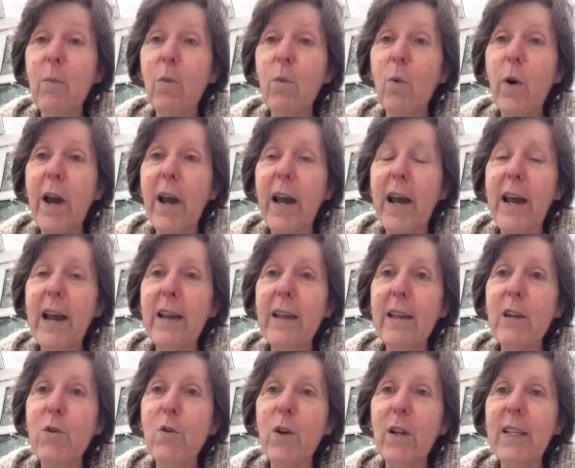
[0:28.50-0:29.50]
where
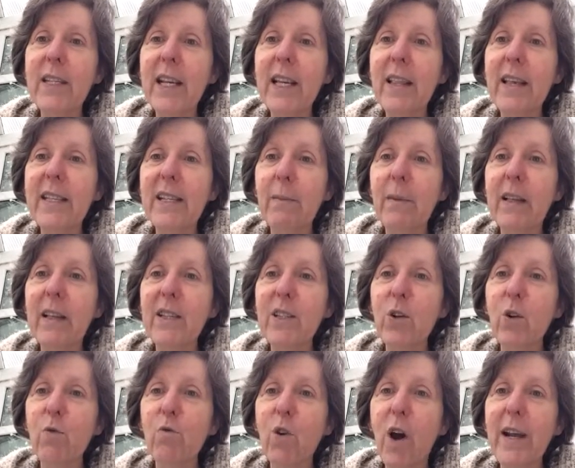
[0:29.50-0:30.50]
you can see there's something that's
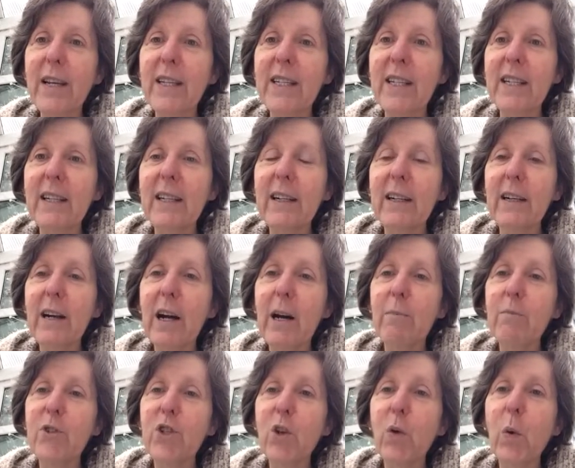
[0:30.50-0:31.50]
not right,
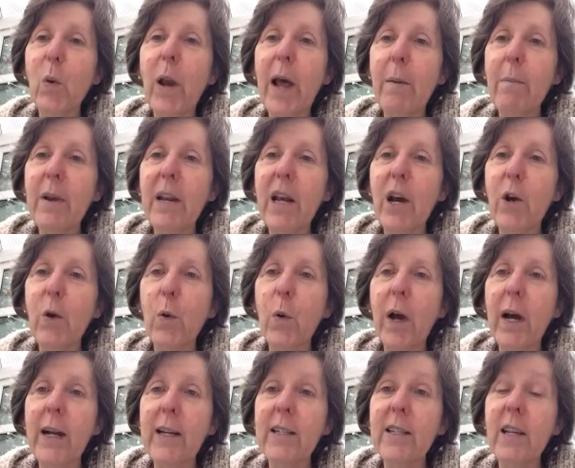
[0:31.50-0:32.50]
do let me know,
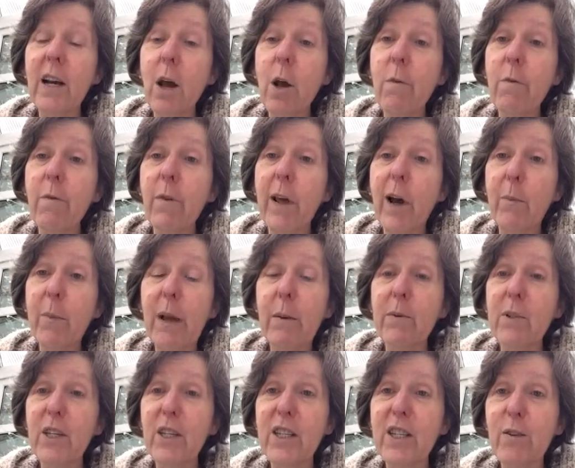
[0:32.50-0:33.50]
and hopefully I'll be
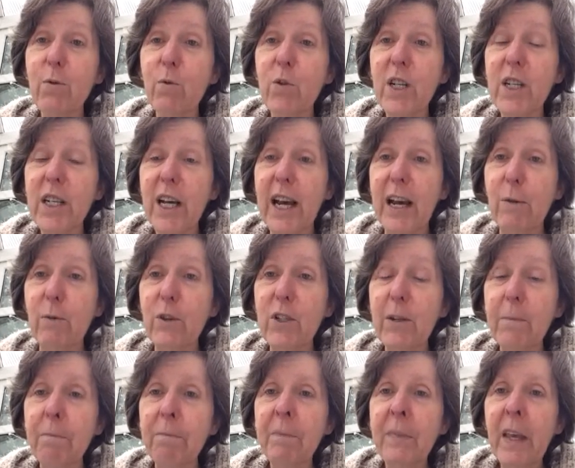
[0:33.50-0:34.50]
able to sort it out.